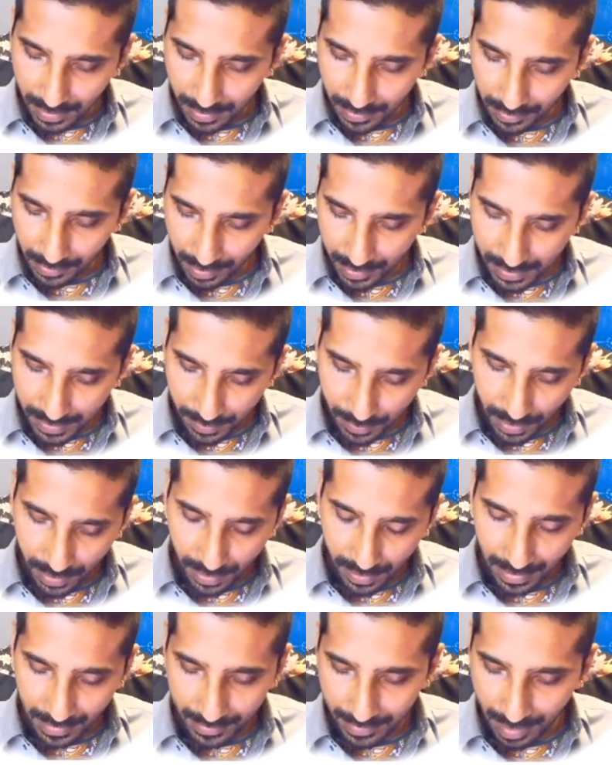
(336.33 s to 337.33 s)
customer
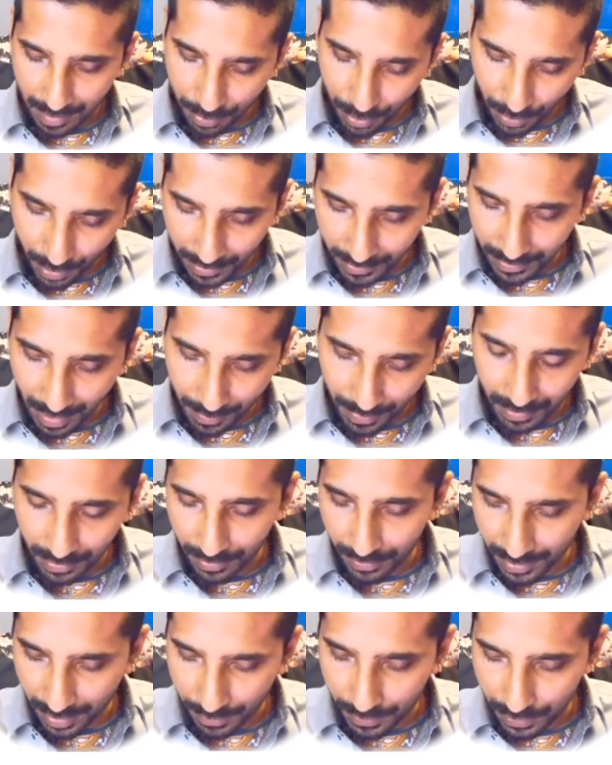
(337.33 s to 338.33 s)
and then putting them into
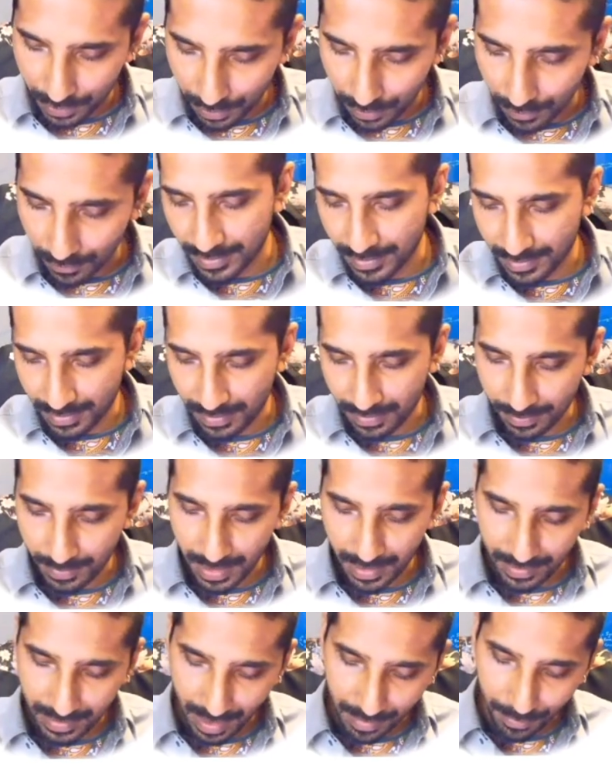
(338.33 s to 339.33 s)
some sort of system
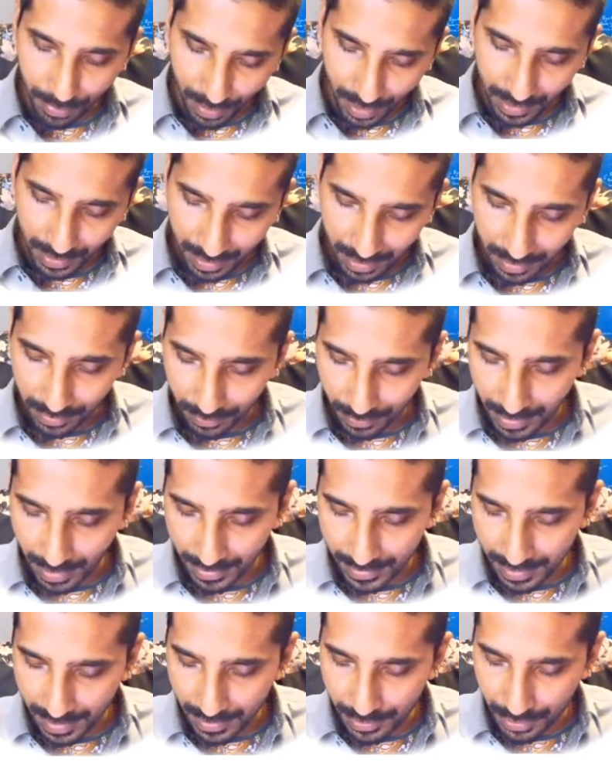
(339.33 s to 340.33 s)
and then putting it into an
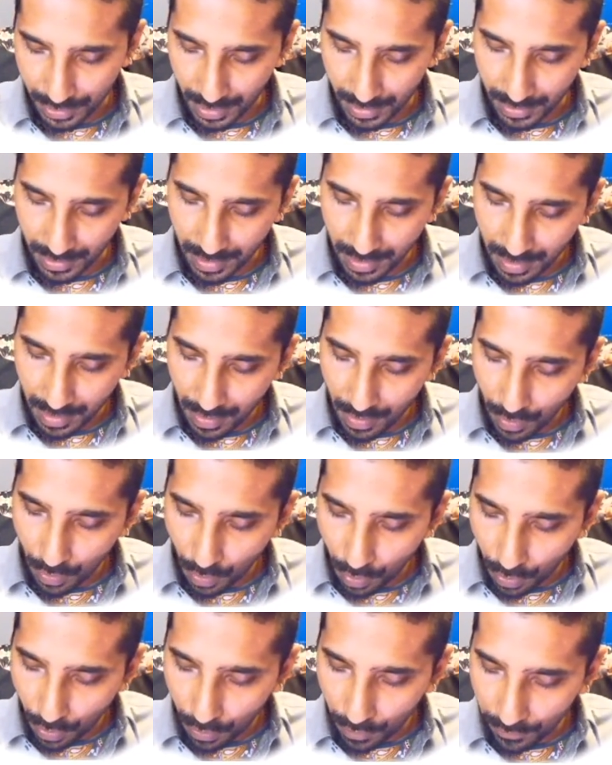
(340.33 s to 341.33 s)
Excel sheet.
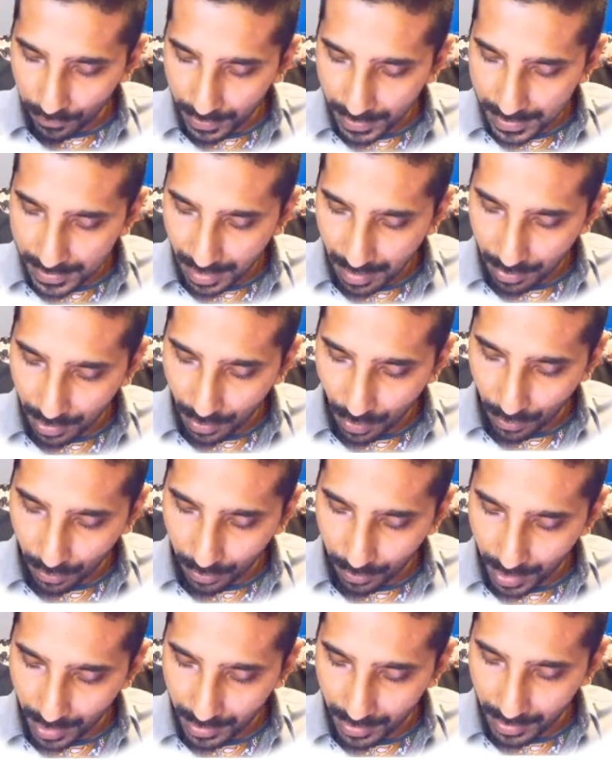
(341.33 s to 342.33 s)
All of this can be
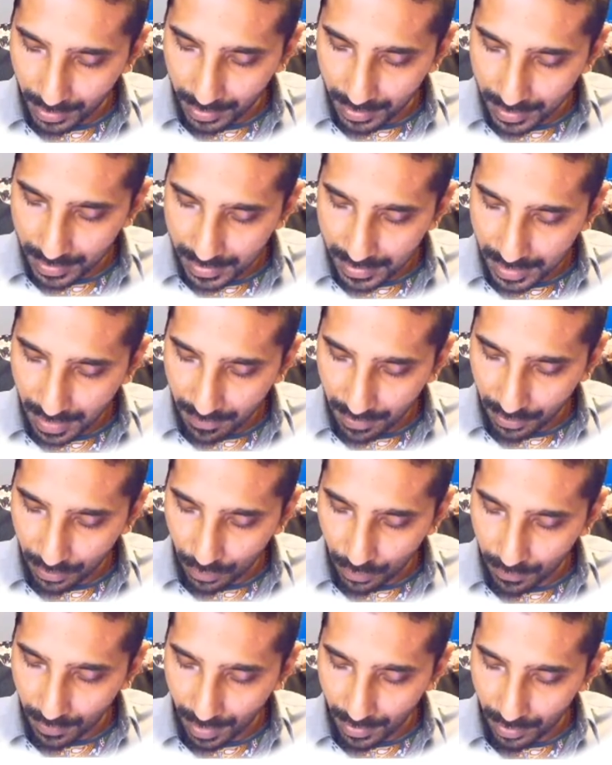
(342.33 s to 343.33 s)
automated, saving you
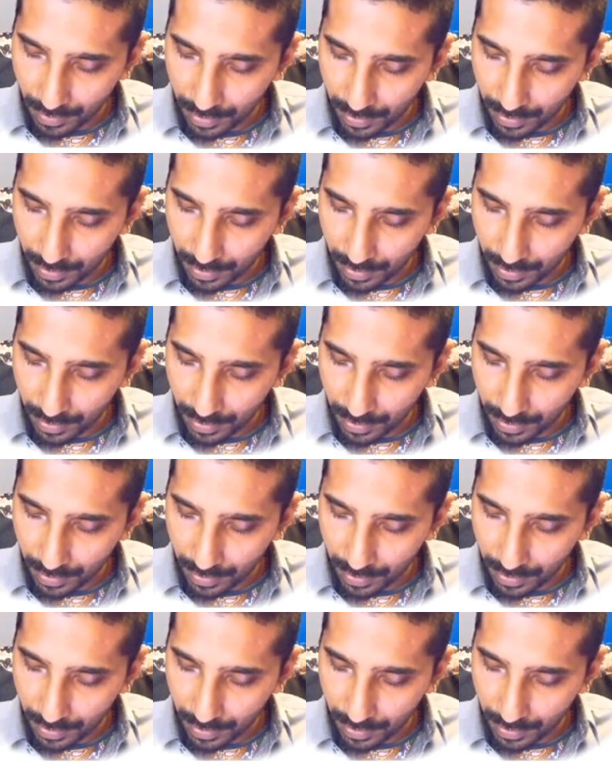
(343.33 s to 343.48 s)
valuable